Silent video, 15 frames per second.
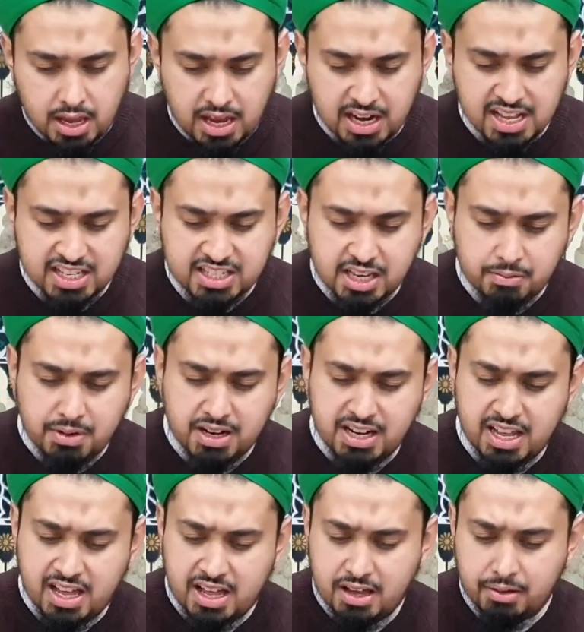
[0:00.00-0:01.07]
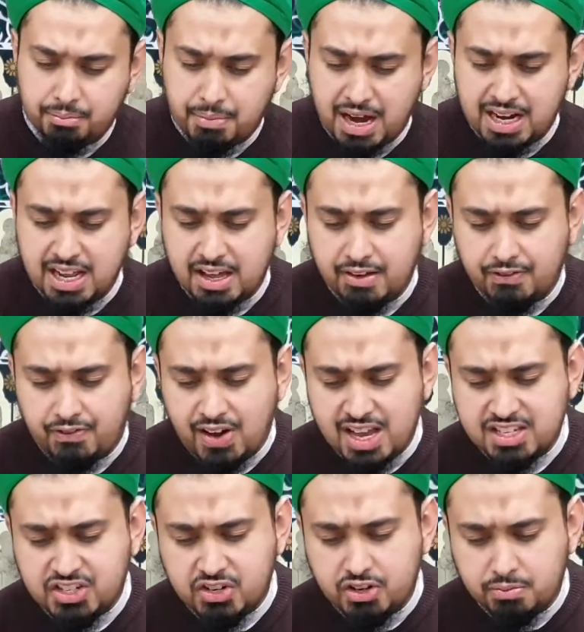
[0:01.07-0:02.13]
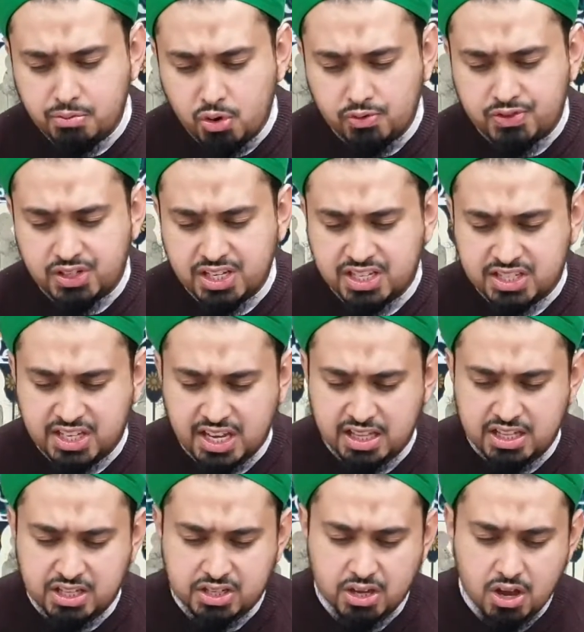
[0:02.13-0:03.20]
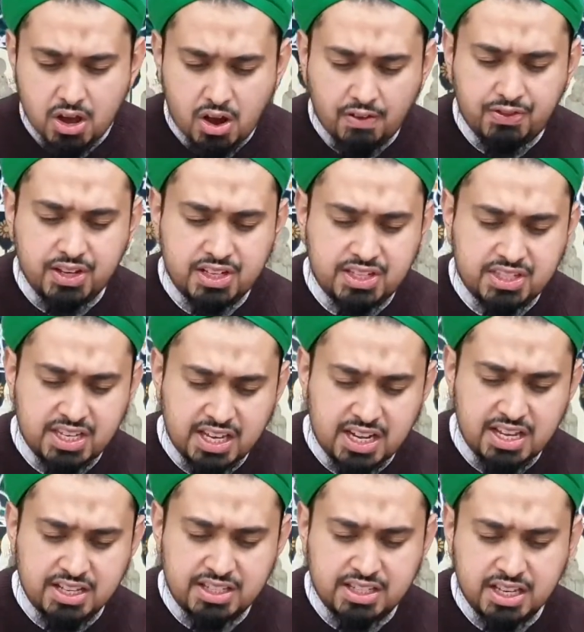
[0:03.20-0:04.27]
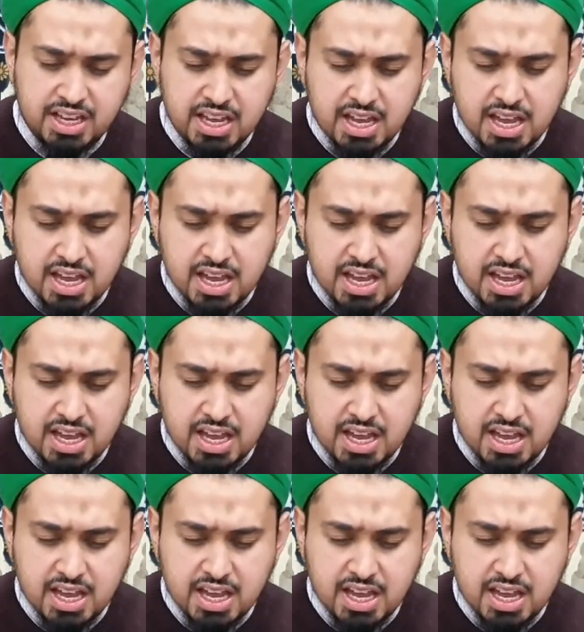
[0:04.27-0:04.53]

In a similar manner, fasting removes the sins of the sinners,